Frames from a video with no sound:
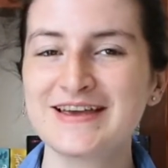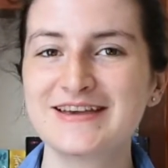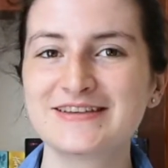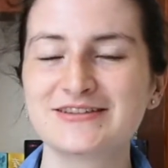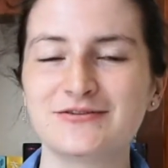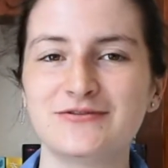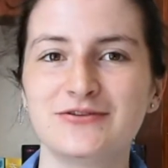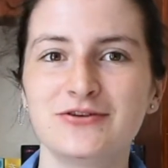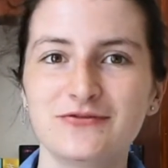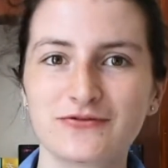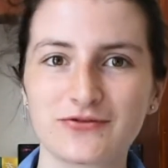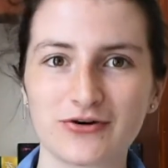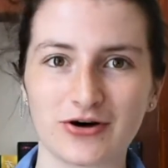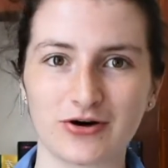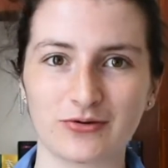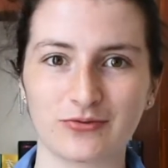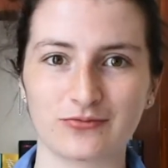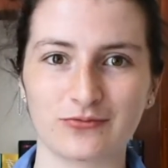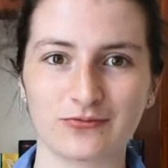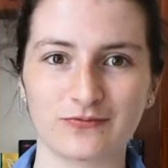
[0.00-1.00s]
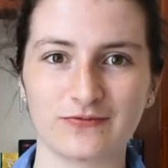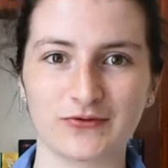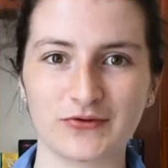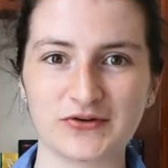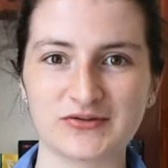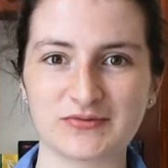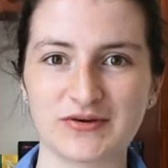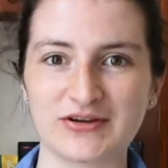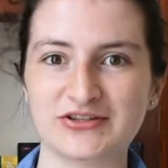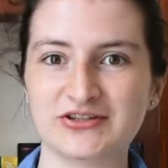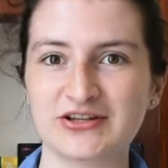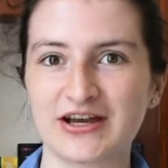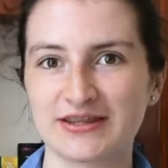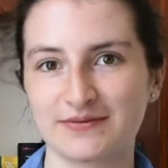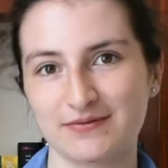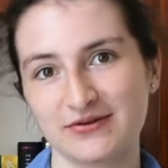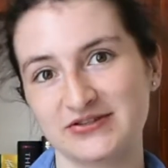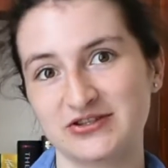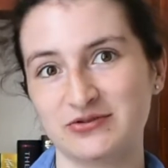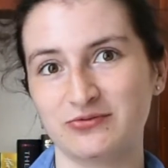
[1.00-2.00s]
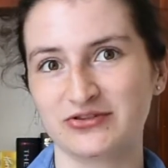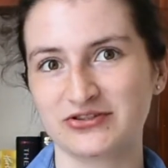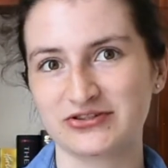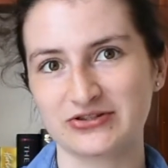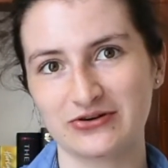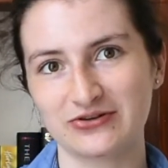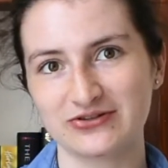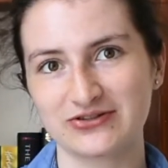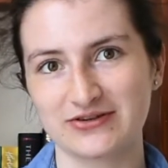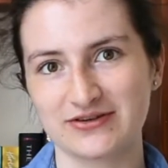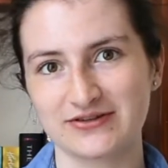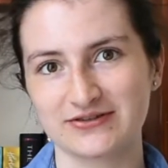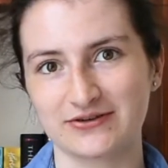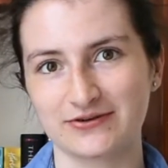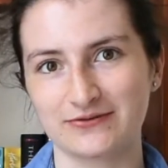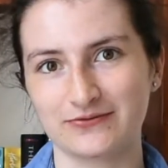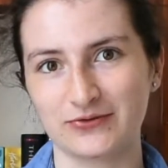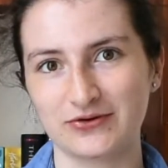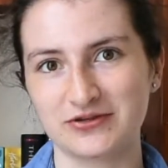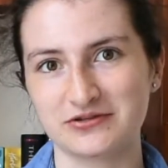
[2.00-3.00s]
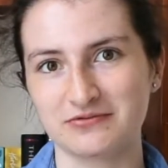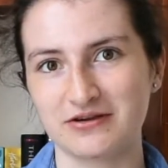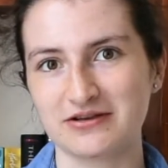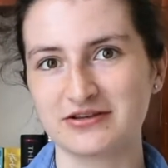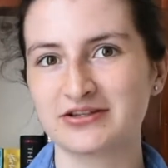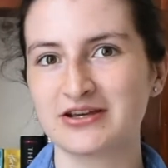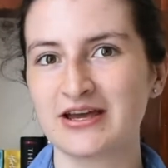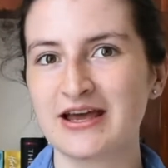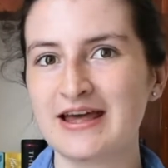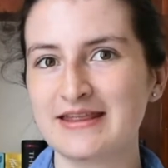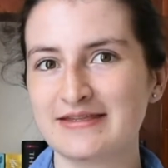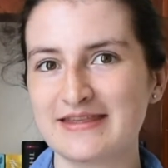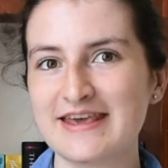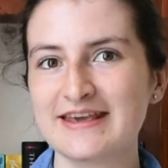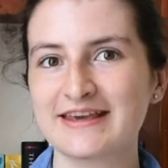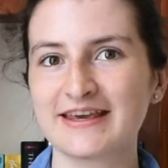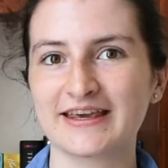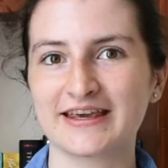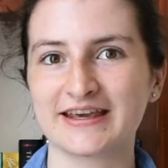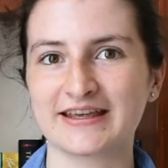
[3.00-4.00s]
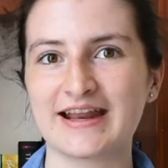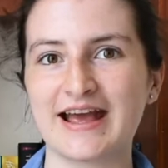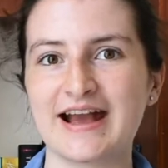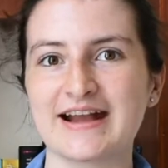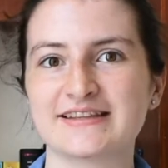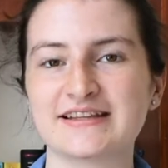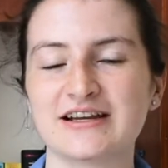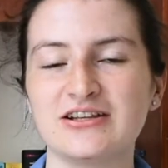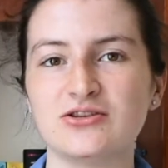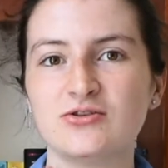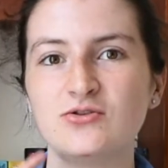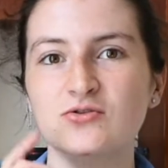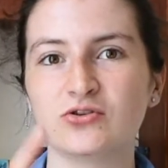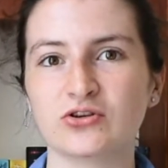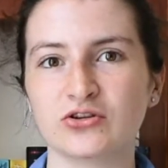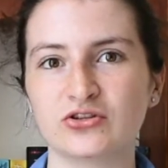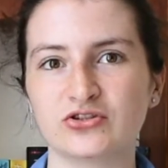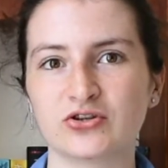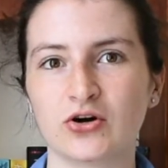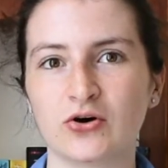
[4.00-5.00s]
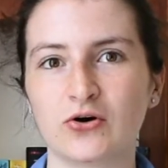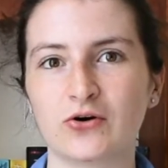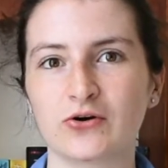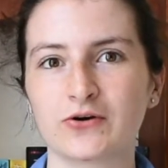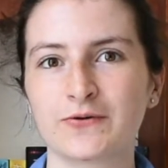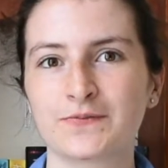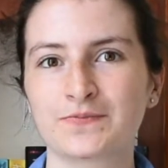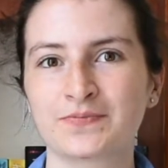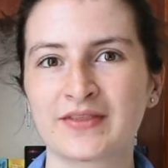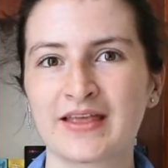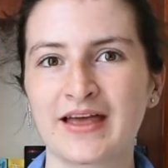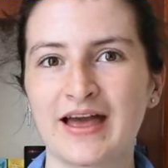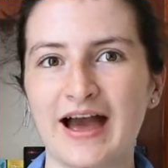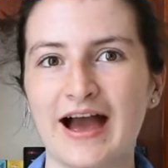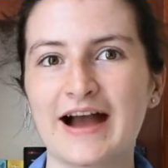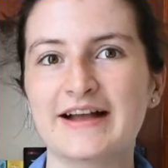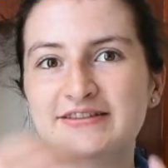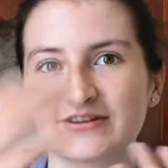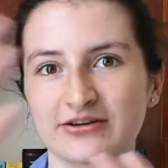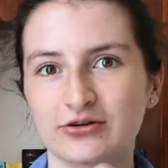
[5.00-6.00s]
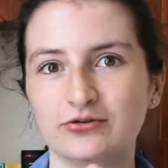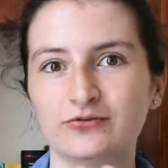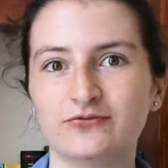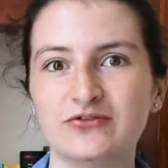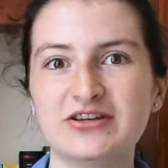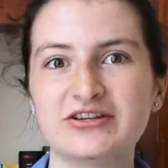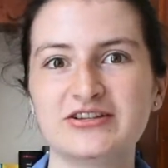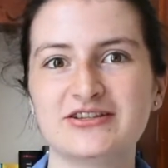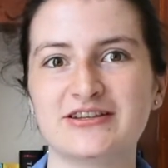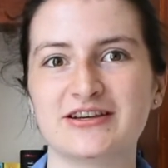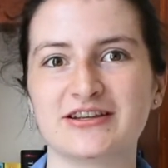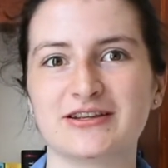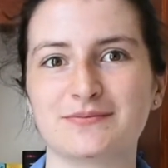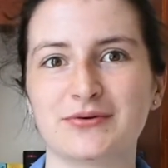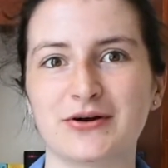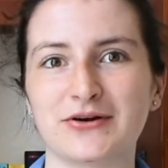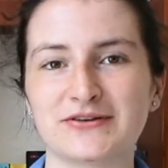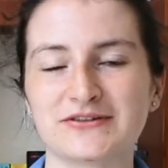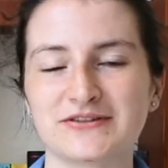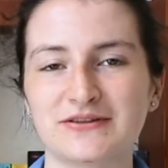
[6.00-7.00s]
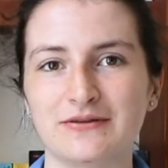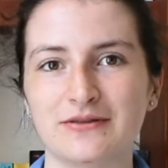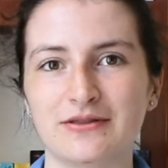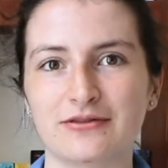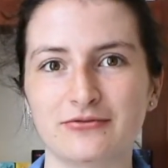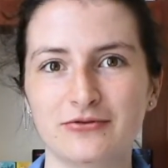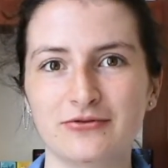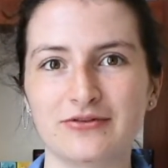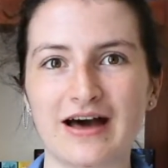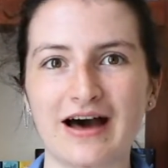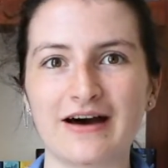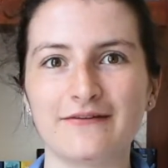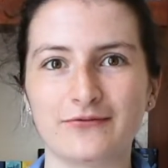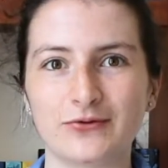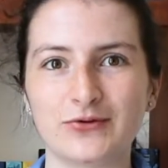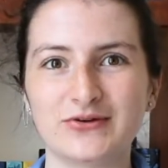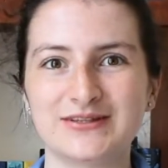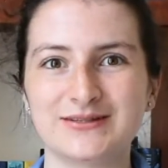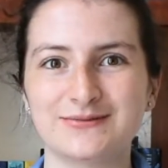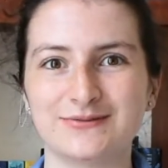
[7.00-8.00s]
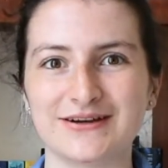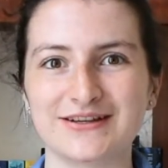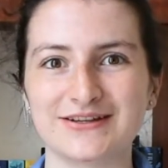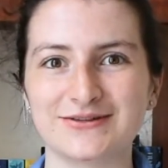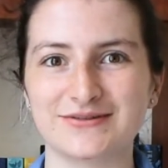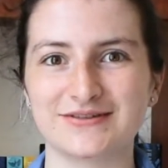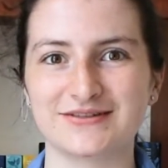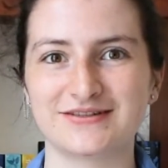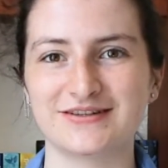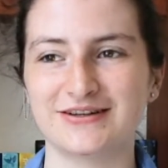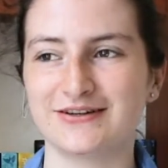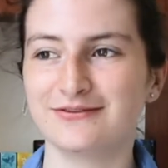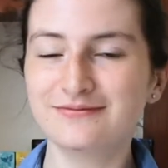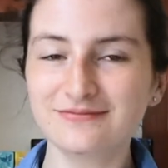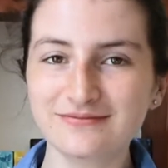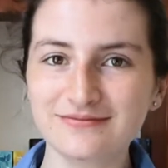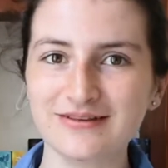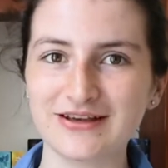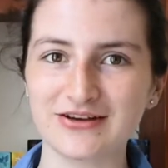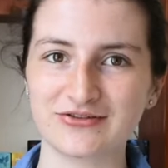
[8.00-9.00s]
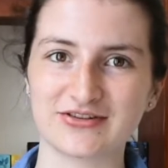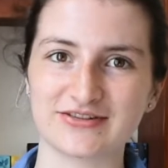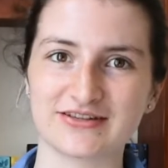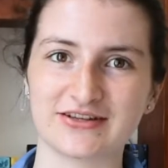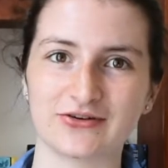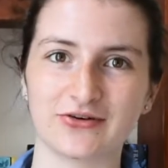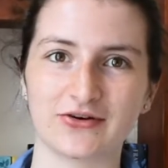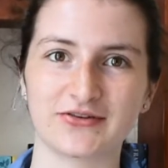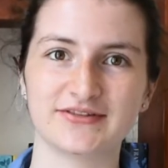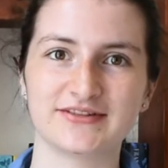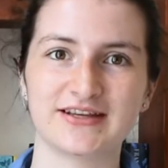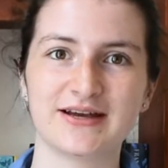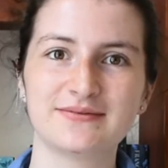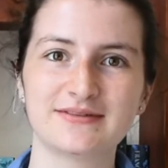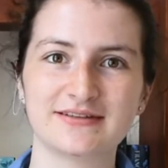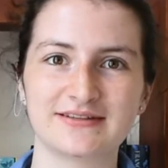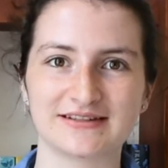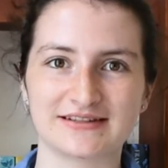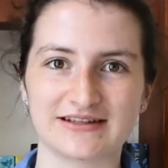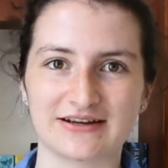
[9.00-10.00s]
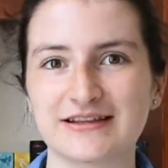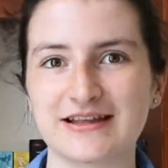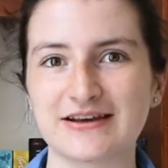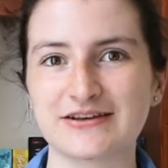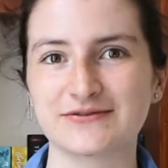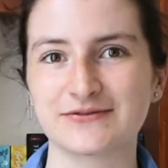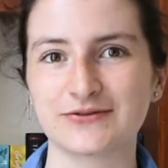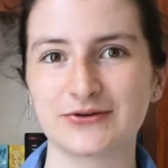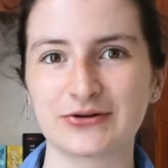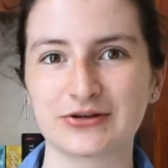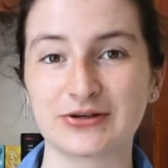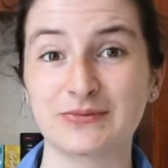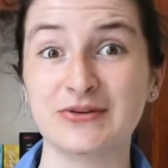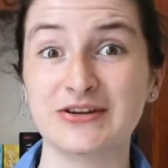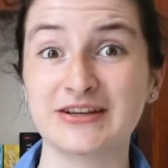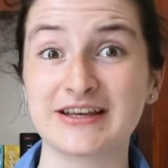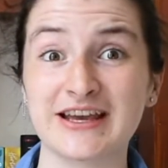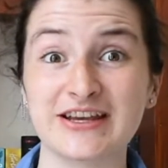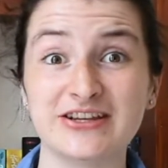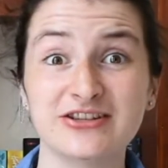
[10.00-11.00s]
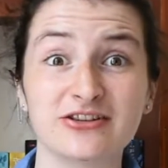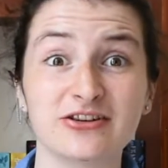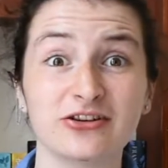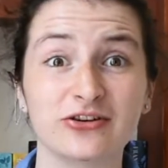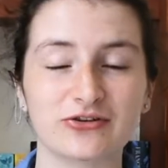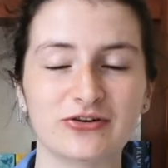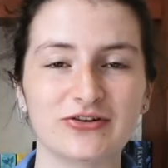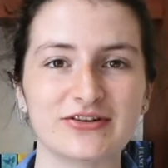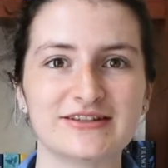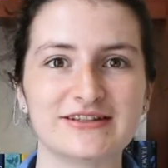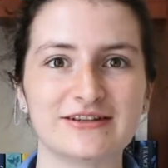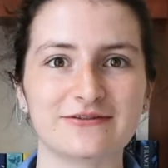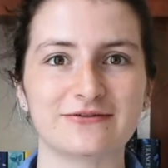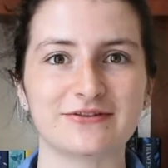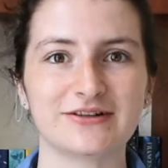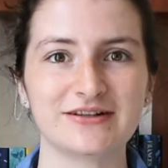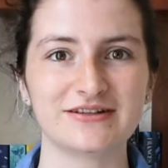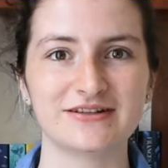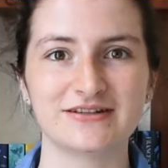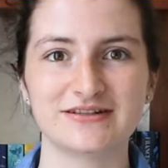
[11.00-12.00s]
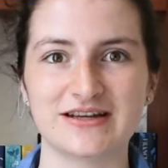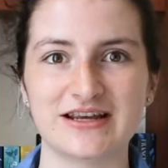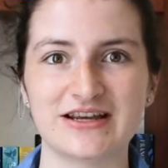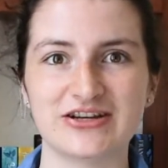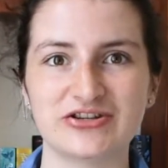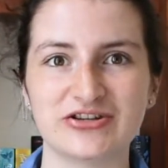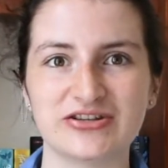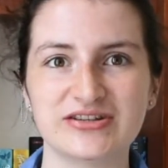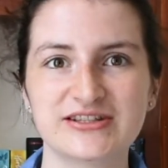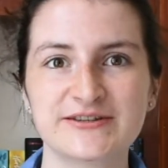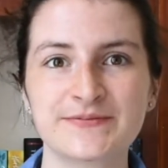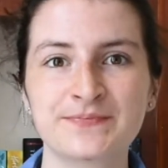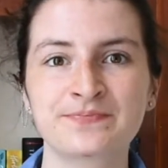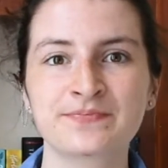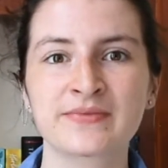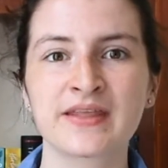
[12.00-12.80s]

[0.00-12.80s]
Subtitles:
So if you've got a voice witch and the person you want to talk to has got a voice witch, they can connect and you can talk, and it will reach the other person through that voice witch, which is, you know, interesting concepts. It allows for communication across different nations.